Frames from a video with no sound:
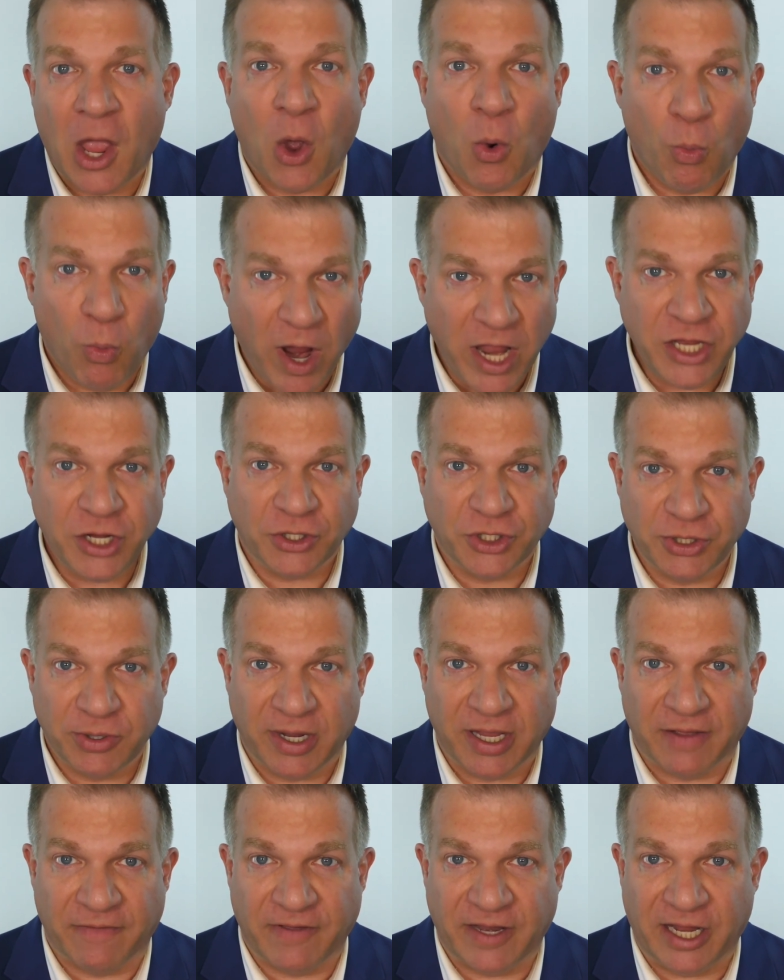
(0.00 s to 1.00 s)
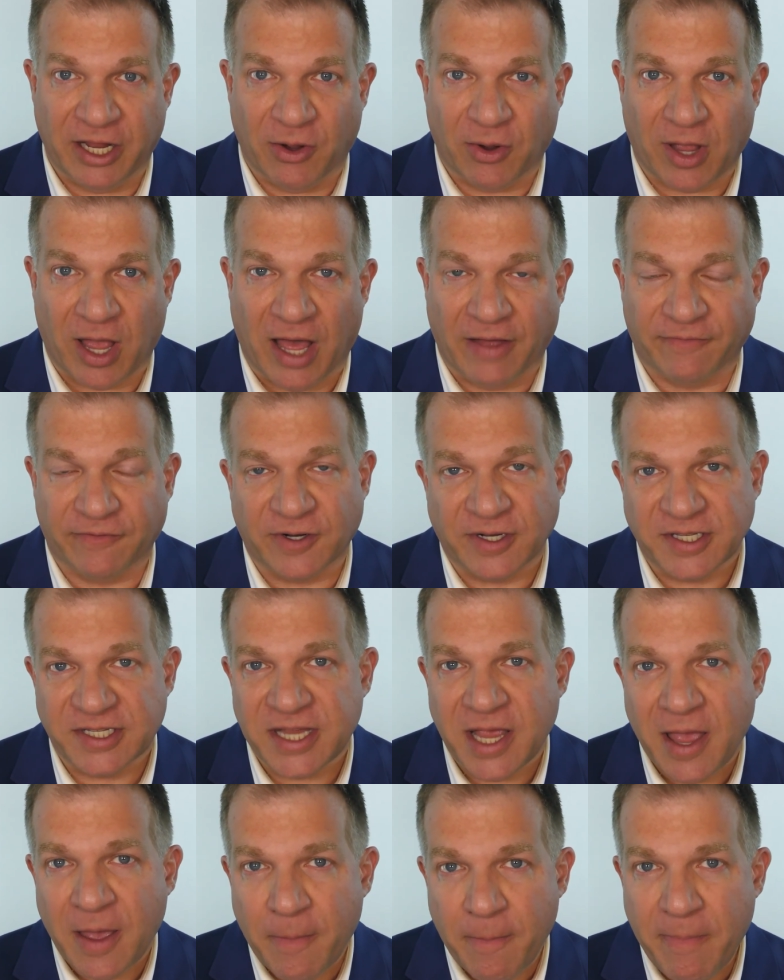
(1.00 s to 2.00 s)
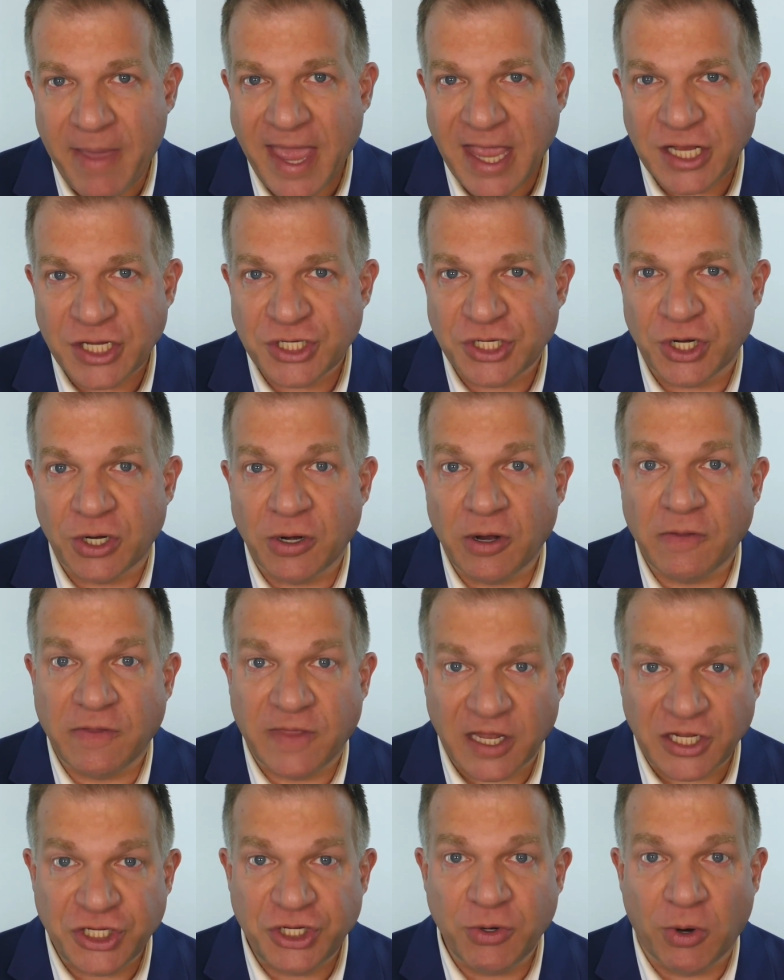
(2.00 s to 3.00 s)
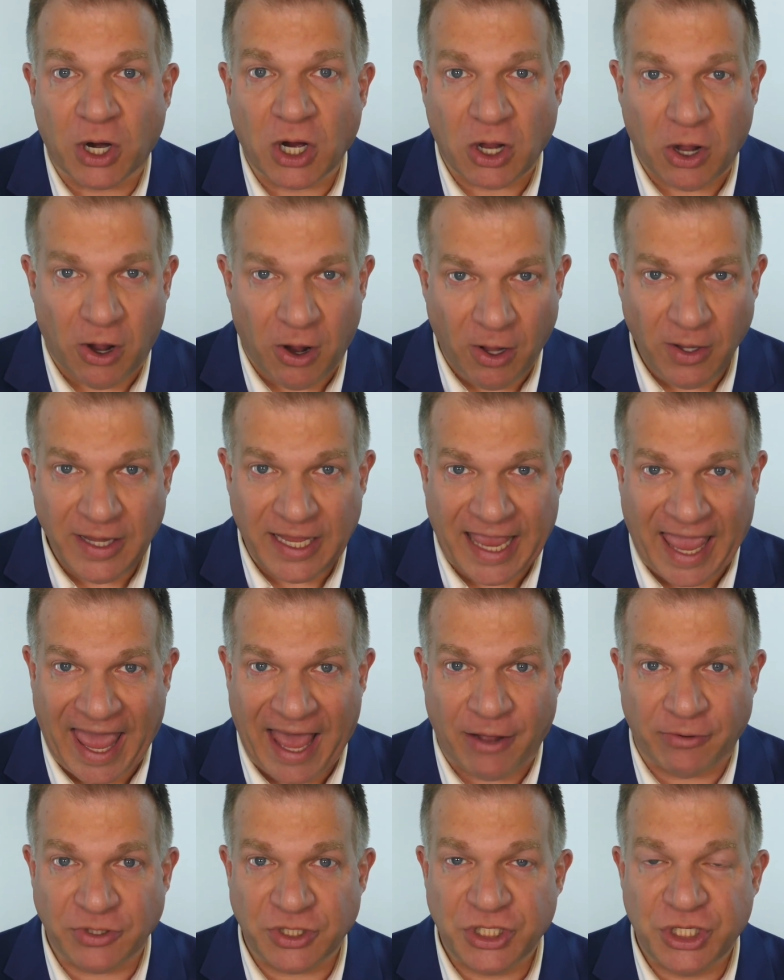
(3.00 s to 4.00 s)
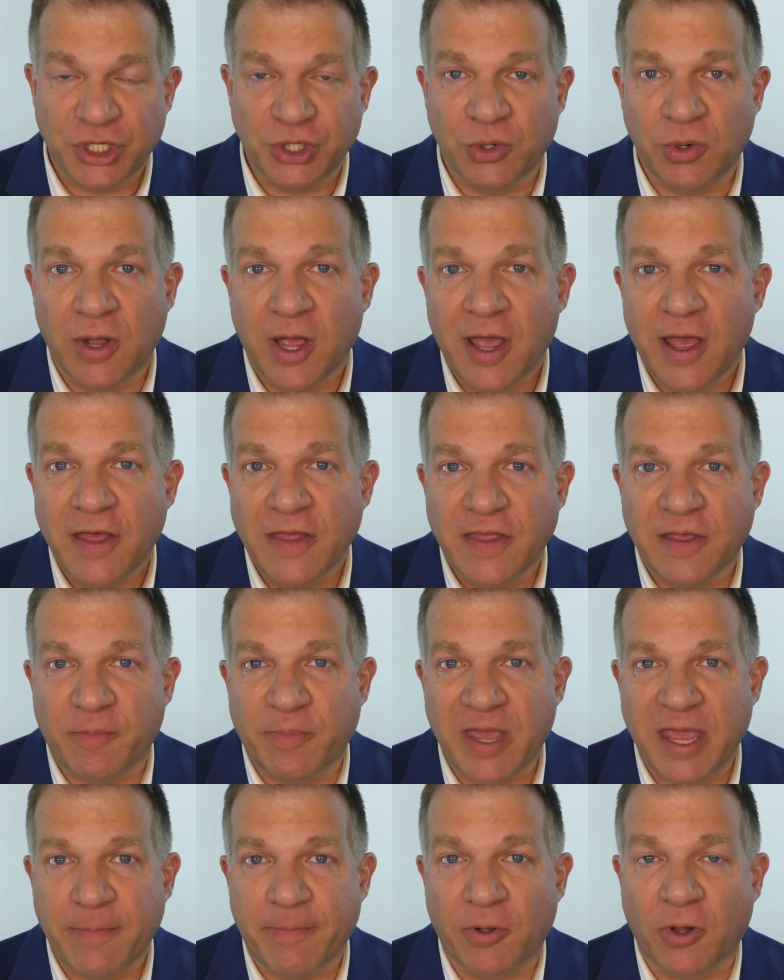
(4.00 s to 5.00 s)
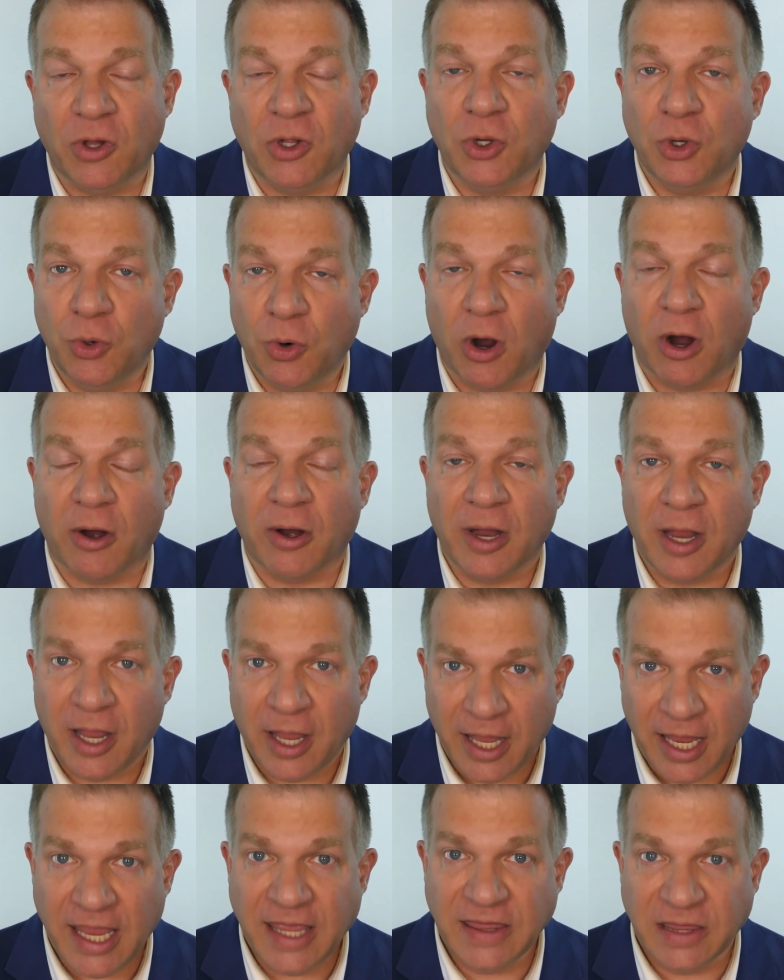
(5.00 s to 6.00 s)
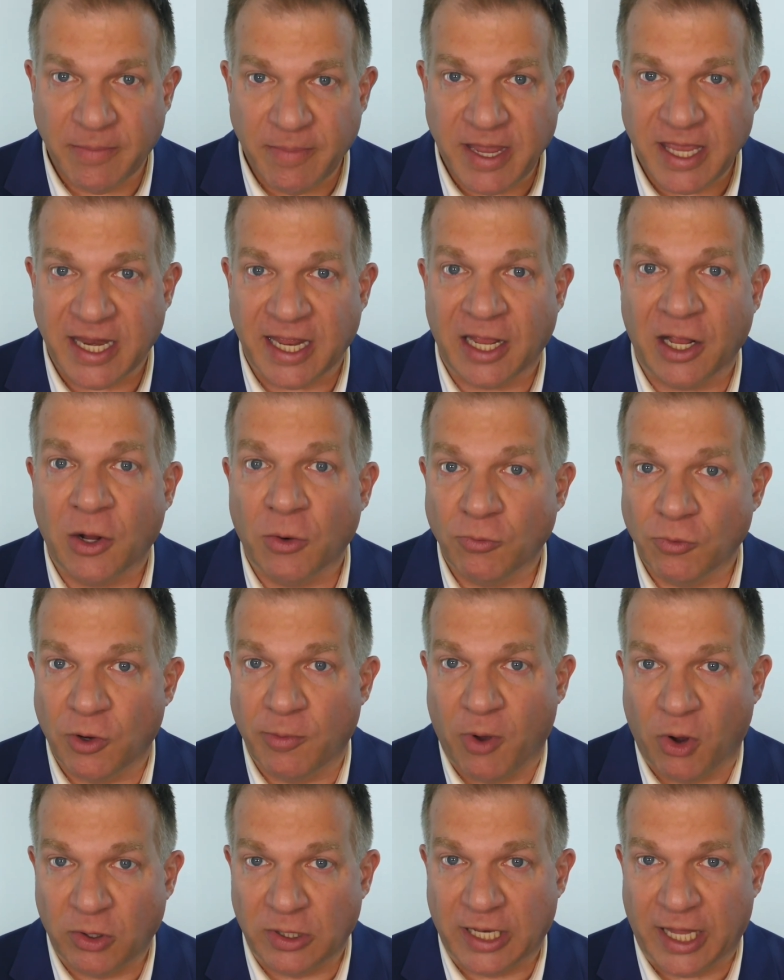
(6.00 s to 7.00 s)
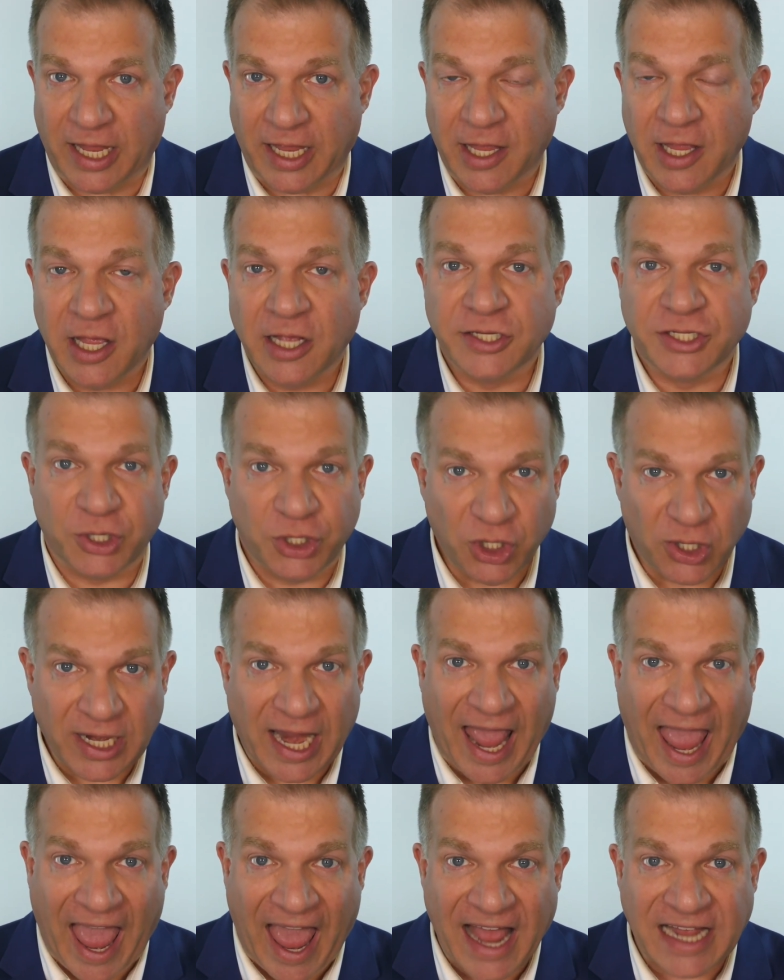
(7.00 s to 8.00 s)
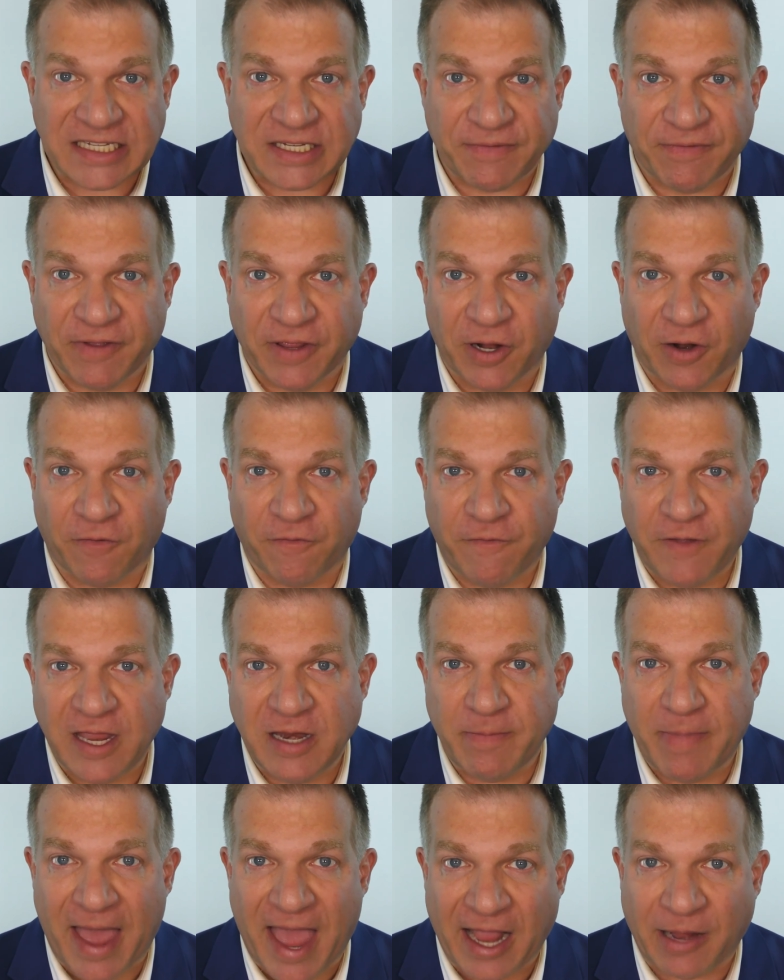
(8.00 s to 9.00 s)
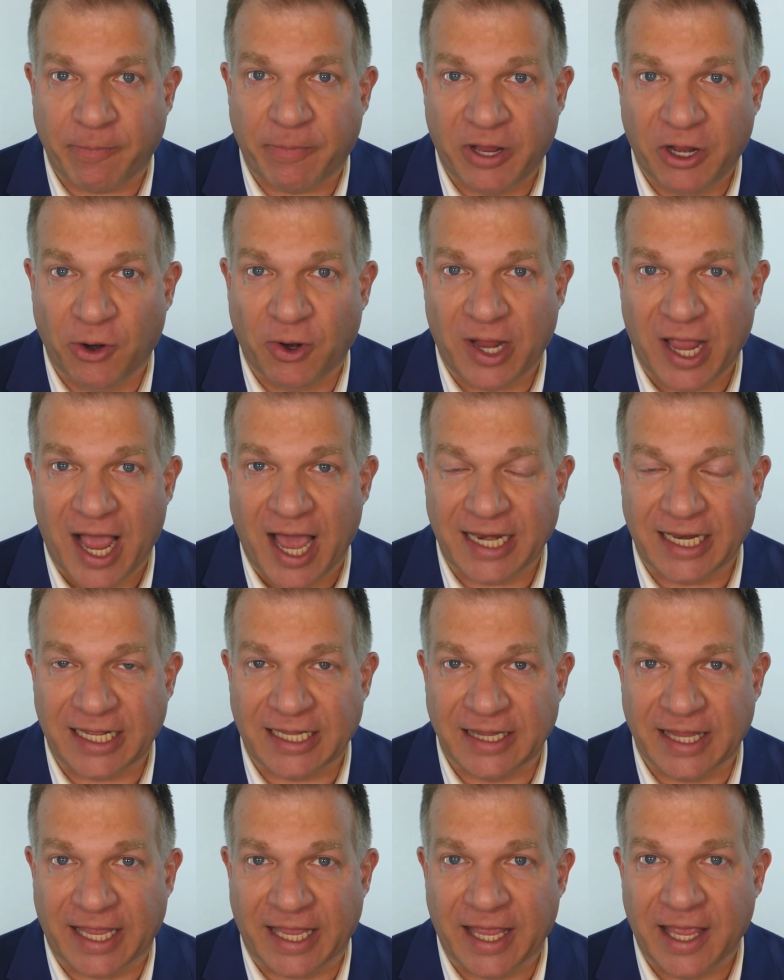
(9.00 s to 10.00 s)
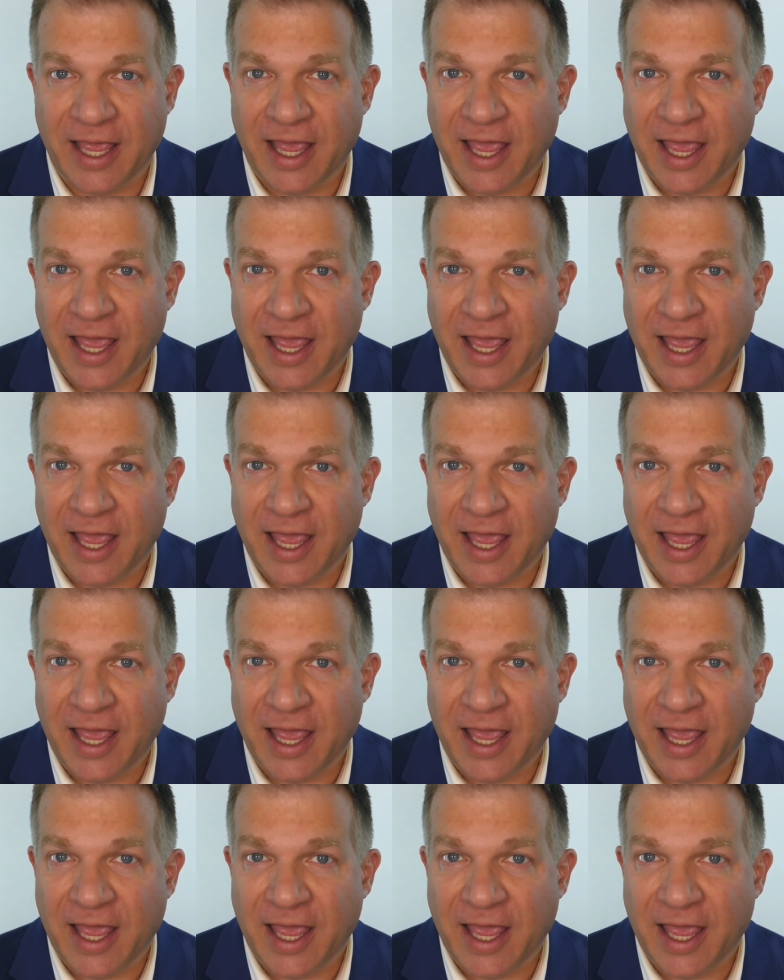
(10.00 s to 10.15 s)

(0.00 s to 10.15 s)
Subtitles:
When you're doing a video conference, make sure that you are calling out to the people who are in the meeting remotely. So you're going to ask for their feedback periodically.